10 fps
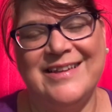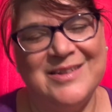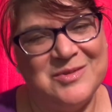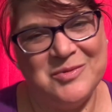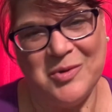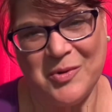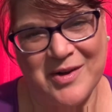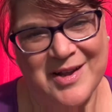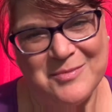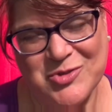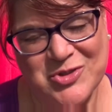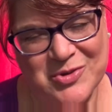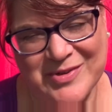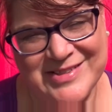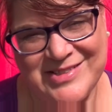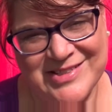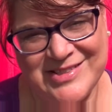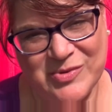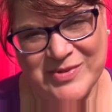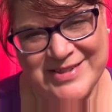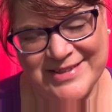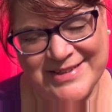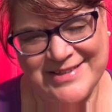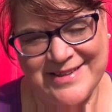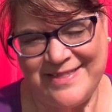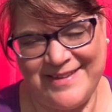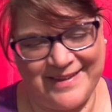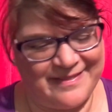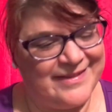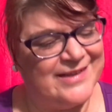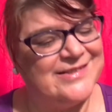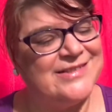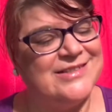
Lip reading: Laura, I'm sure, is just so silly to think this.